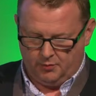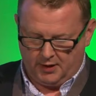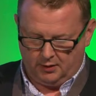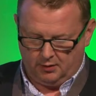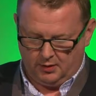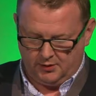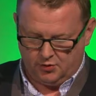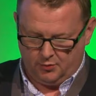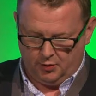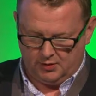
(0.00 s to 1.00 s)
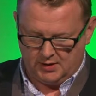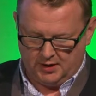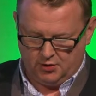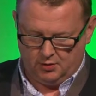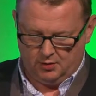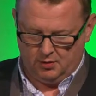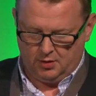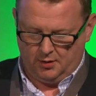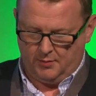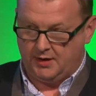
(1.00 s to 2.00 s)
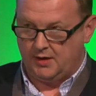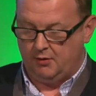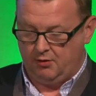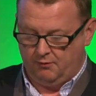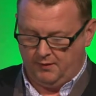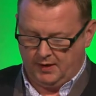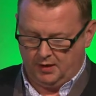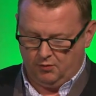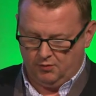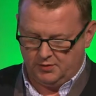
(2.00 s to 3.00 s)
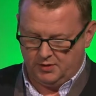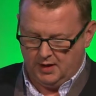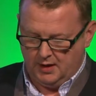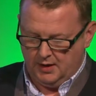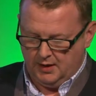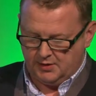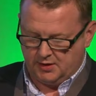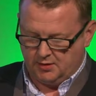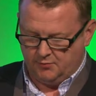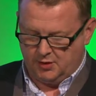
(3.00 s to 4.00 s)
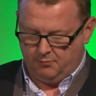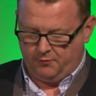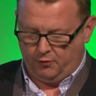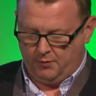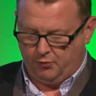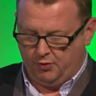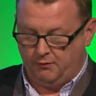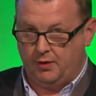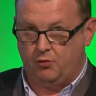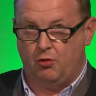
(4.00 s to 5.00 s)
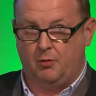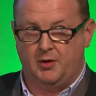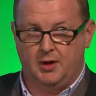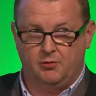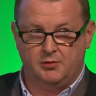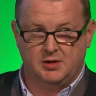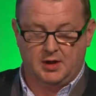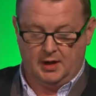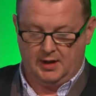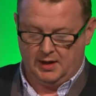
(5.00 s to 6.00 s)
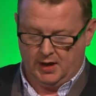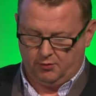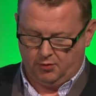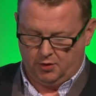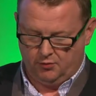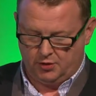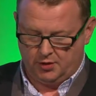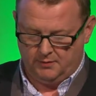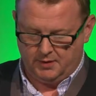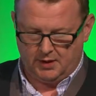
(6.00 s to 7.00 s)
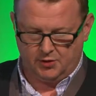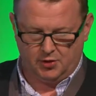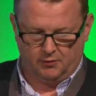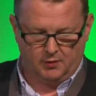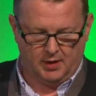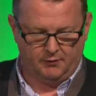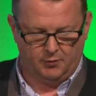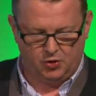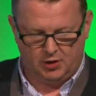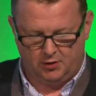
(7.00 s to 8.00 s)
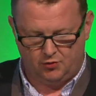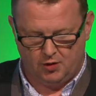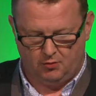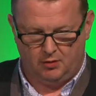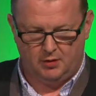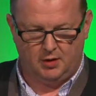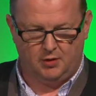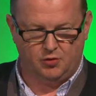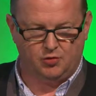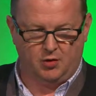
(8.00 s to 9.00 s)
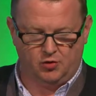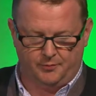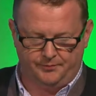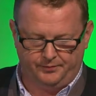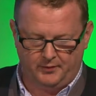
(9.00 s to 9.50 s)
medical instrumentation, unmanned aerial vehicles, systems for improving crop yields in agriculture, and software for machine control and construction.